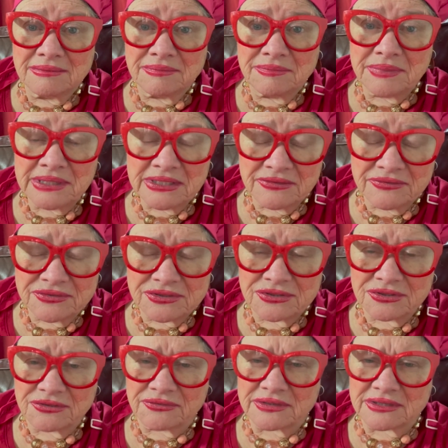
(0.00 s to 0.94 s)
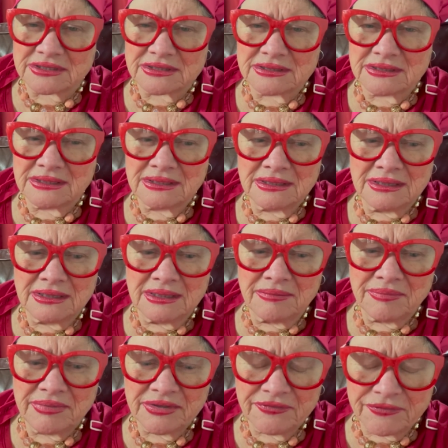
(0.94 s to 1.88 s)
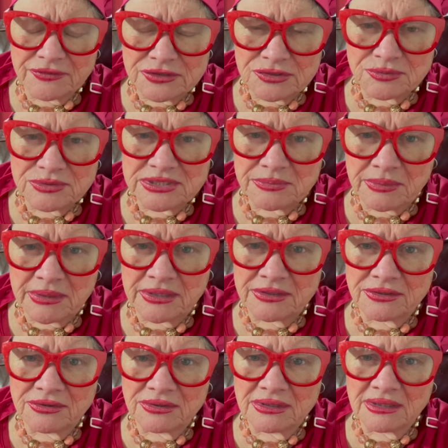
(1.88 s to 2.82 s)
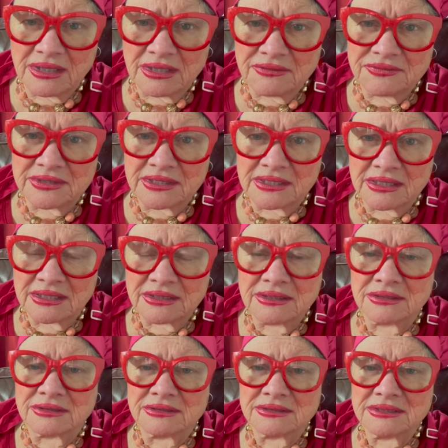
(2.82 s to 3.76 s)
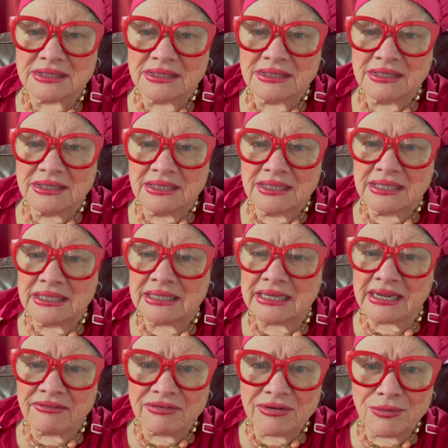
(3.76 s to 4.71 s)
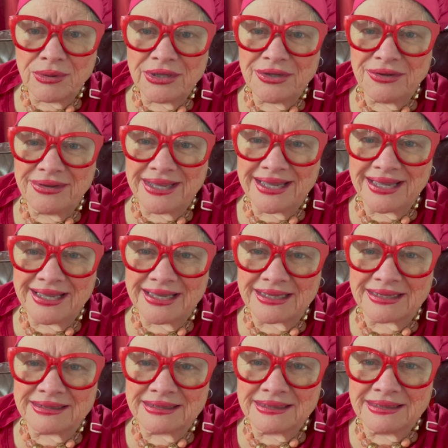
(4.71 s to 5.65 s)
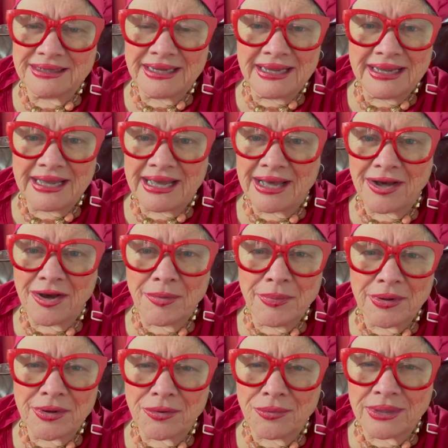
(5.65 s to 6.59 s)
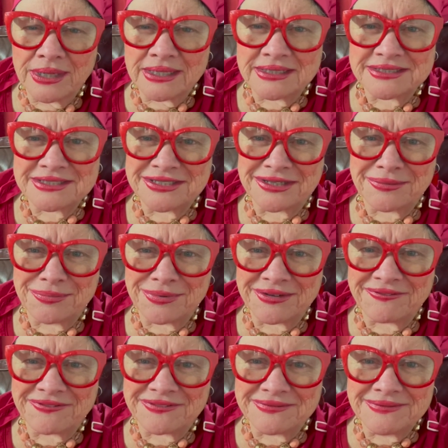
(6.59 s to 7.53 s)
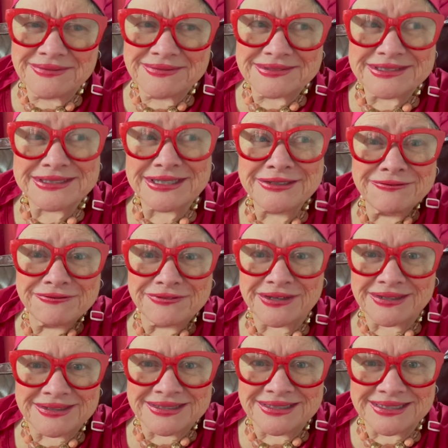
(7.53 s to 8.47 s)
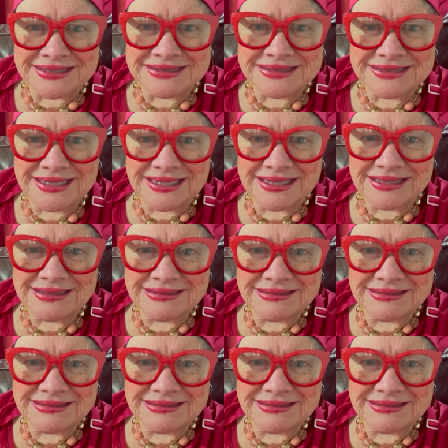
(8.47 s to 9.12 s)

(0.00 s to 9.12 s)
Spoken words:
Be of service. Be a first responder and love to others in every way you can. How better way to celebrate St. Valentine's Day?